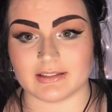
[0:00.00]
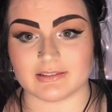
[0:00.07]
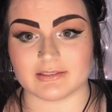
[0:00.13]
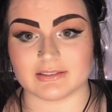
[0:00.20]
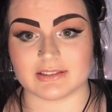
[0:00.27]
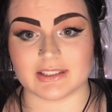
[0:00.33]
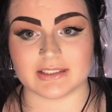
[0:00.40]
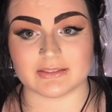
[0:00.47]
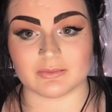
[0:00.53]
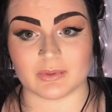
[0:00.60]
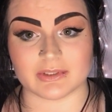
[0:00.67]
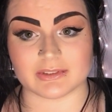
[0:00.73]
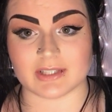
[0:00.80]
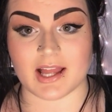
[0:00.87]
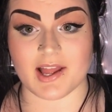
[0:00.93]
this
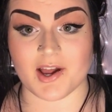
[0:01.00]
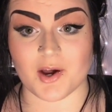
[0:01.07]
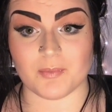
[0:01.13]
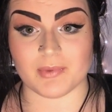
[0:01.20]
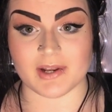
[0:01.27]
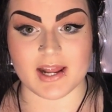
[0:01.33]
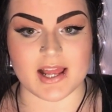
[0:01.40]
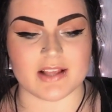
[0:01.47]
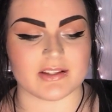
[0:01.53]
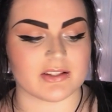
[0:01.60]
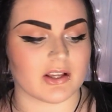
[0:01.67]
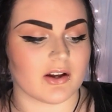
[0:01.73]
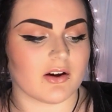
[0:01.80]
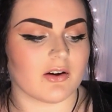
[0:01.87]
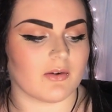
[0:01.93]
was not helping it.
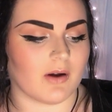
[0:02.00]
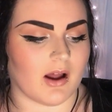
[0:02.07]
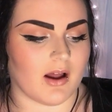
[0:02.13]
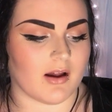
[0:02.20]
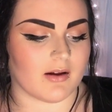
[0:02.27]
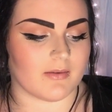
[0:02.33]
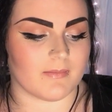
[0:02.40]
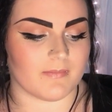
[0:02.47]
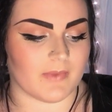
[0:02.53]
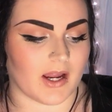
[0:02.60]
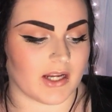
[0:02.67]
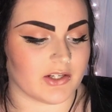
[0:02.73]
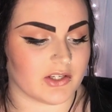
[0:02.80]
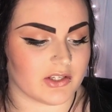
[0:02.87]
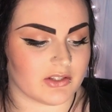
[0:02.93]
So um,
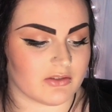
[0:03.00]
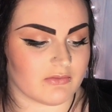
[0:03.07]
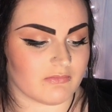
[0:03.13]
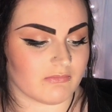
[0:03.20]
I just